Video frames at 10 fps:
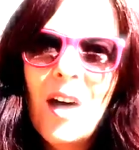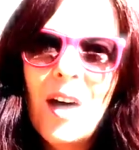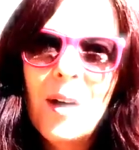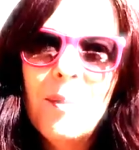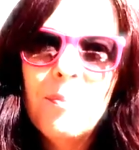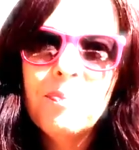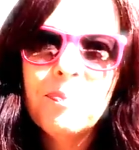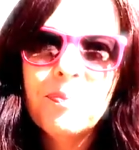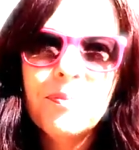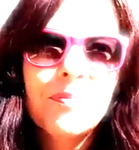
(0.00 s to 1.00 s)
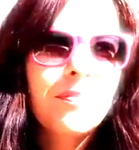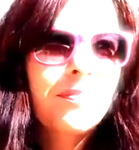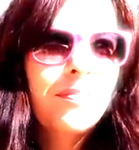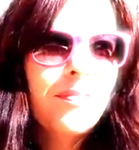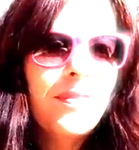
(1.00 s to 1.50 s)

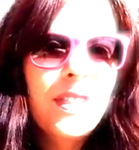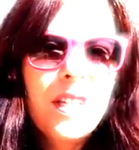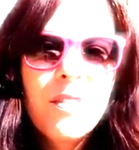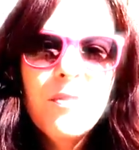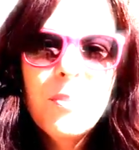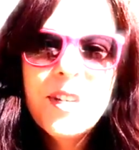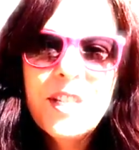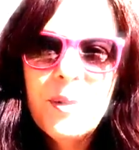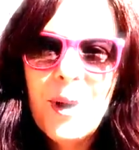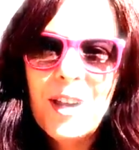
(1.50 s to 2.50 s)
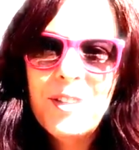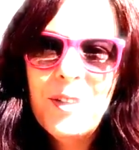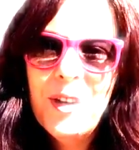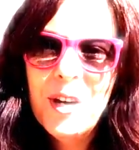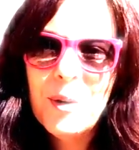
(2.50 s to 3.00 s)
Every once in a while you'll
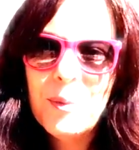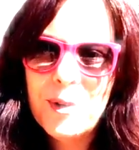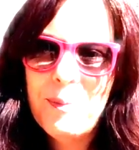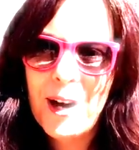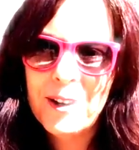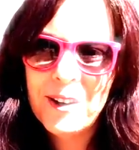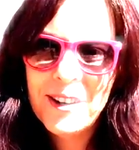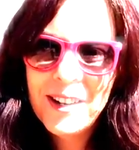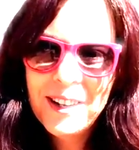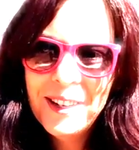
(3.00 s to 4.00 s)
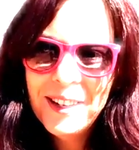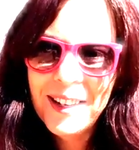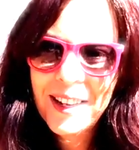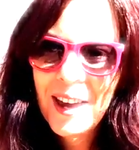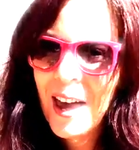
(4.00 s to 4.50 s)
hear a woodpecker.
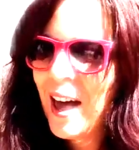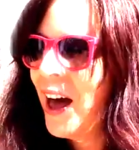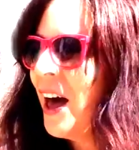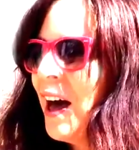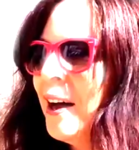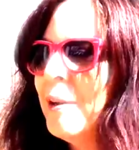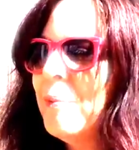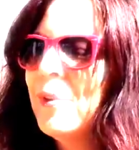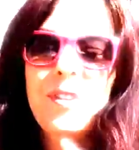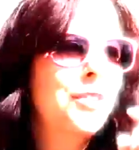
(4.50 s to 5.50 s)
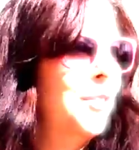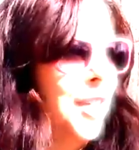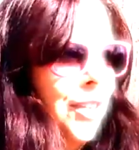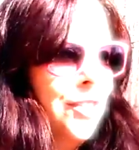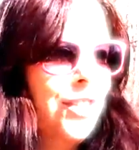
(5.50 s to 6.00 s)
You'll
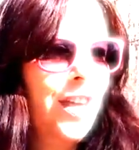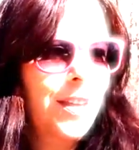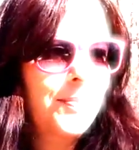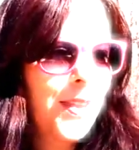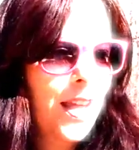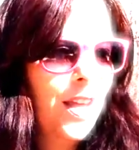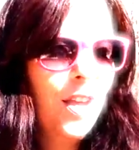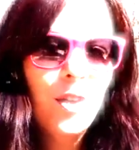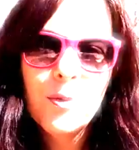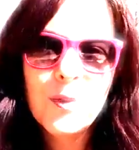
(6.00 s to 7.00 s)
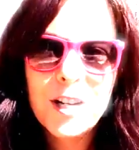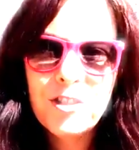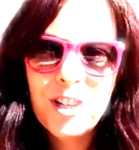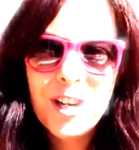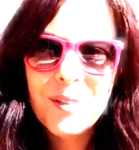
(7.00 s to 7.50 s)
hear the
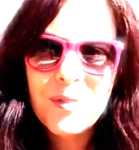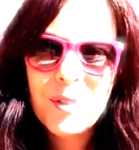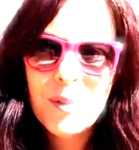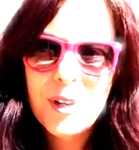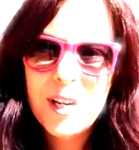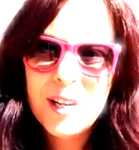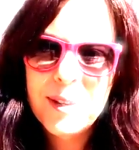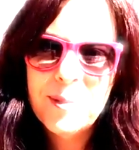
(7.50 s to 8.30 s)
rushing of the creek.